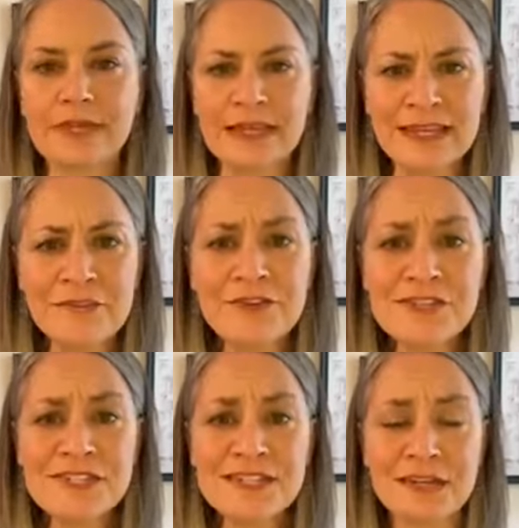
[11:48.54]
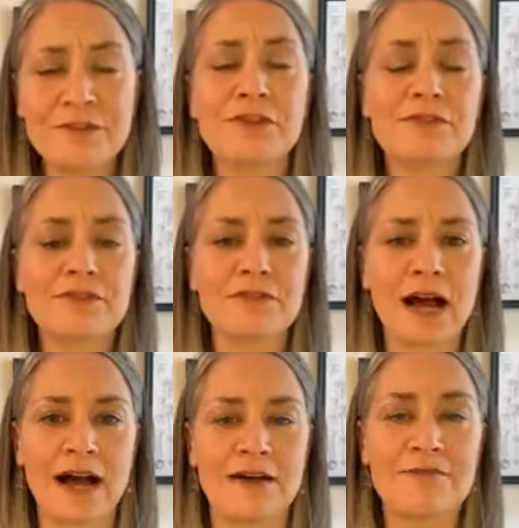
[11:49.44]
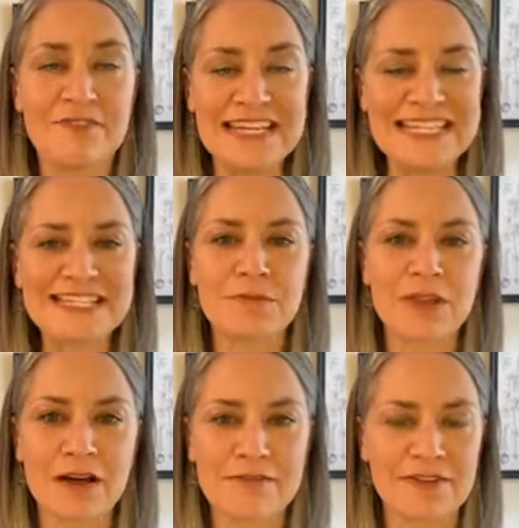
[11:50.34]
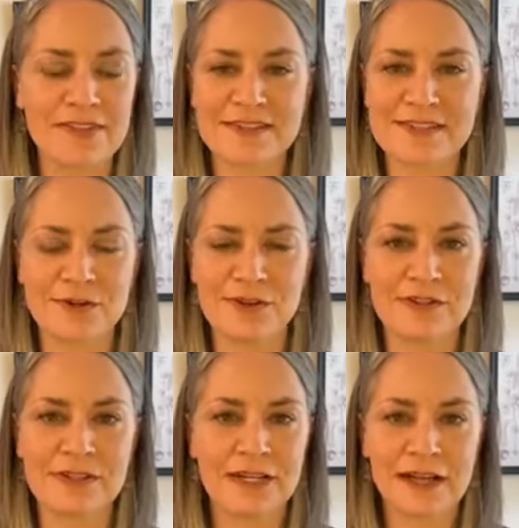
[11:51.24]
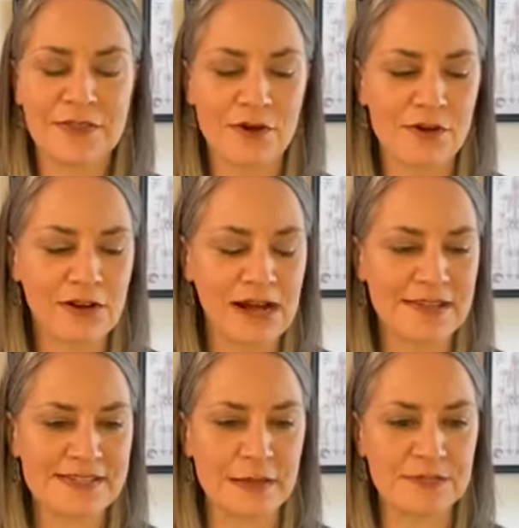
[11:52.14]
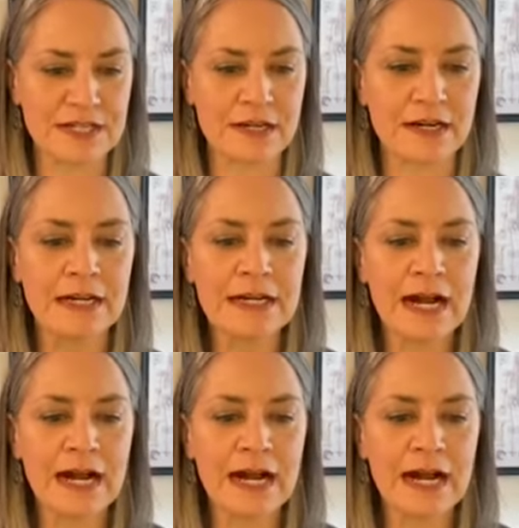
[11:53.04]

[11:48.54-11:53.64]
give your feet some love. That's the whole concept here.